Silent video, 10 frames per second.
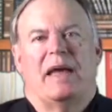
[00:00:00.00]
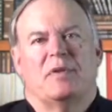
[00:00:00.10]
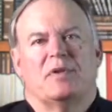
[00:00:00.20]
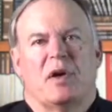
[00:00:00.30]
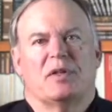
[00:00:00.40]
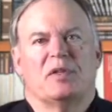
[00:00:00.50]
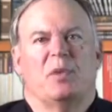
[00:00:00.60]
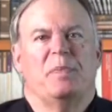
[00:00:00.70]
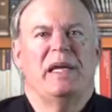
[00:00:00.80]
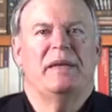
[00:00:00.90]
And there's
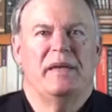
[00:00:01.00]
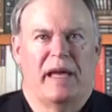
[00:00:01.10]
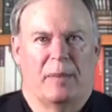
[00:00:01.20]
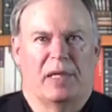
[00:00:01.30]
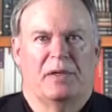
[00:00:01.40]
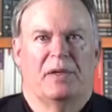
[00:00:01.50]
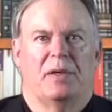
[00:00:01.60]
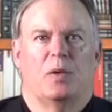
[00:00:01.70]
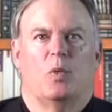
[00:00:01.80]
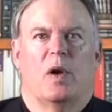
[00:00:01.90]
also PIN debit,
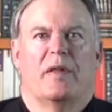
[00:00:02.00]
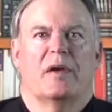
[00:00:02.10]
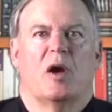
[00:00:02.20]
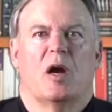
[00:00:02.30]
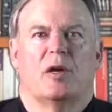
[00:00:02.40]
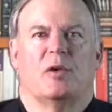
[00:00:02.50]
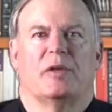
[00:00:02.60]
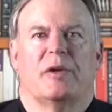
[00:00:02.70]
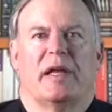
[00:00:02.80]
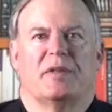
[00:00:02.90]
where the
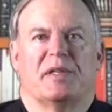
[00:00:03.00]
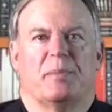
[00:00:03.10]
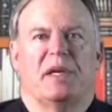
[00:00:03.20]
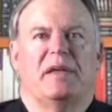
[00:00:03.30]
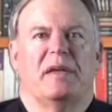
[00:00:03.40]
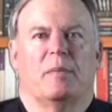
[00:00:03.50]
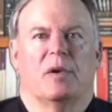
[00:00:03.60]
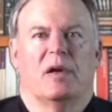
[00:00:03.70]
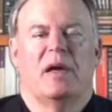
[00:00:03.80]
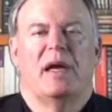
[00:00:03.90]
cardholder enters a PIN
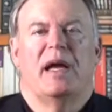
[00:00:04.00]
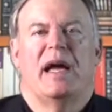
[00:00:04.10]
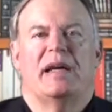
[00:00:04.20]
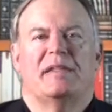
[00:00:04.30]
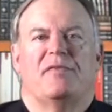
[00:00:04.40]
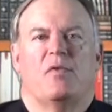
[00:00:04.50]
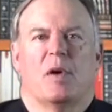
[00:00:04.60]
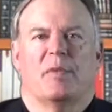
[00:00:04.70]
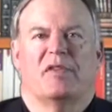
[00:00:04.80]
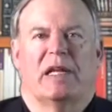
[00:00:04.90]
number as a
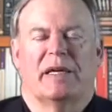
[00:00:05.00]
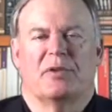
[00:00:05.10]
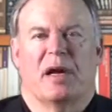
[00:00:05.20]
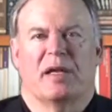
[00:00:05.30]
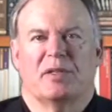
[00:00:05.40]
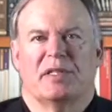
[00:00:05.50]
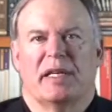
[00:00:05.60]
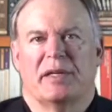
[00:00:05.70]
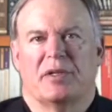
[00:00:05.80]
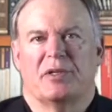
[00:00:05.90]
form of electronic
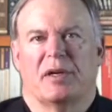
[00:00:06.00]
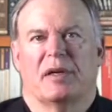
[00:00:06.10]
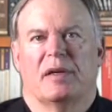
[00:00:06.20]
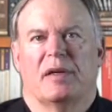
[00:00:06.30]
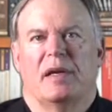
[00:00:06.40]
signature.